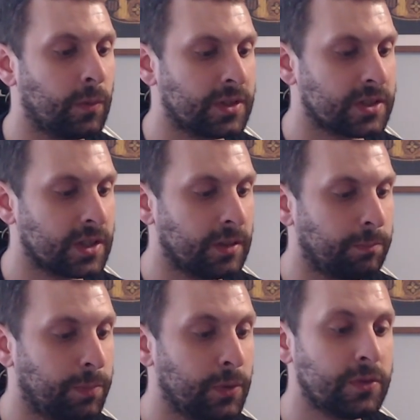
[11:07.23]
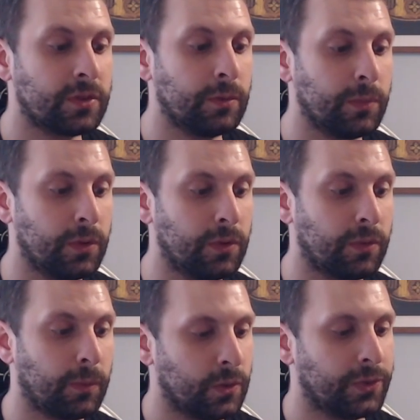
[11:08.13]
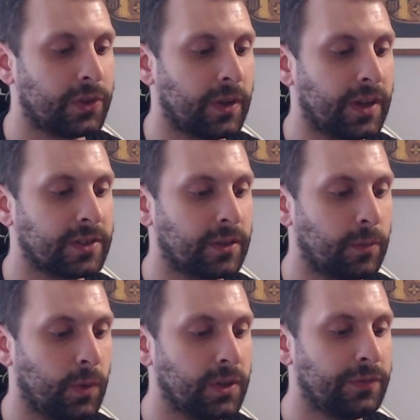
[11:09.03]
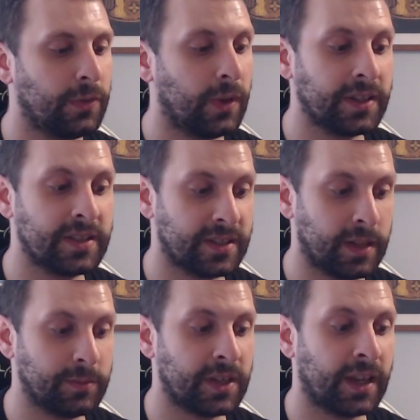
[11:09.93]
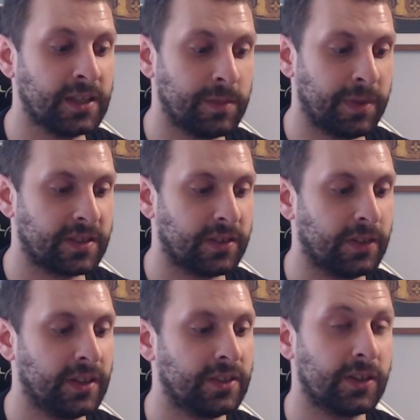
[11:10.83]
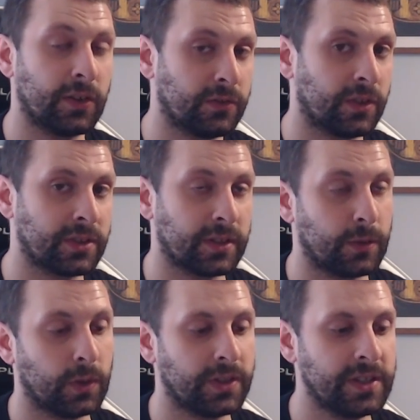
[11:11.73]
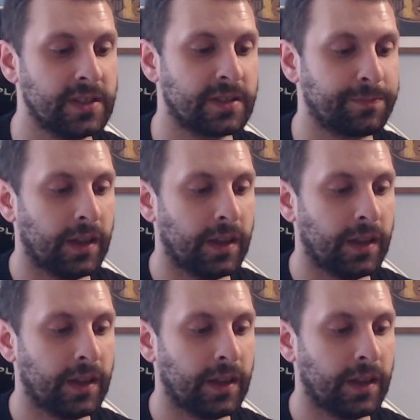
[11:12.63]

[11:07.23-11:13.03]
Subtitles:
which it boosts your mood, which also has wonderful antiseptic, antibacterial and deodorizing qualities.